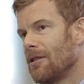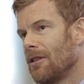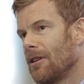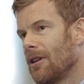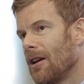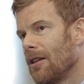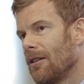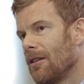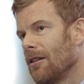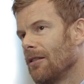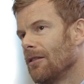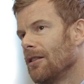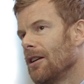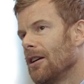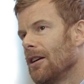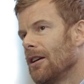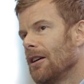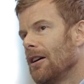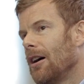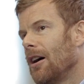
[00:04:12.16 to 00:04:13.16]
together,
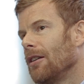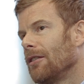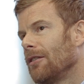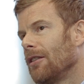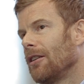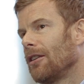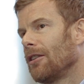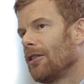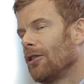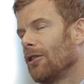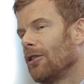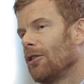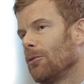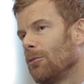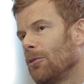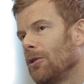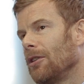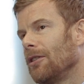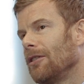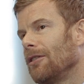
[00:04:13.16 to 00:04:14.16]
I think, you
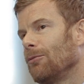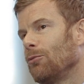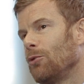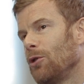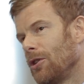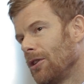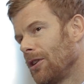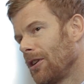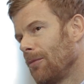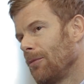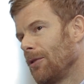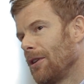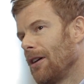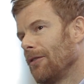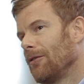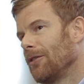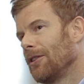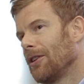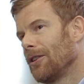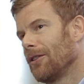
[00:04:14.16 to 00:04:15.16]
know, we should come and
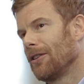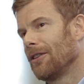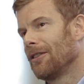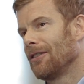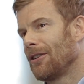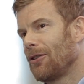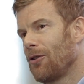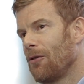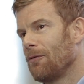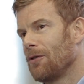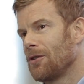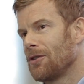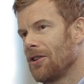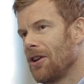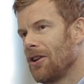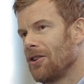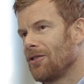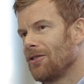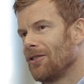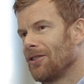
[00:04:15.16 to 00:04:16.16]
have another
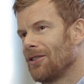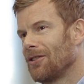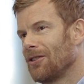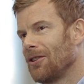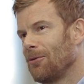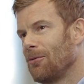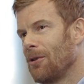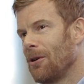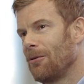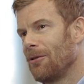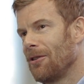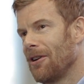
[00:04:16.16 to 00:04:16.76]
conversation to see where we're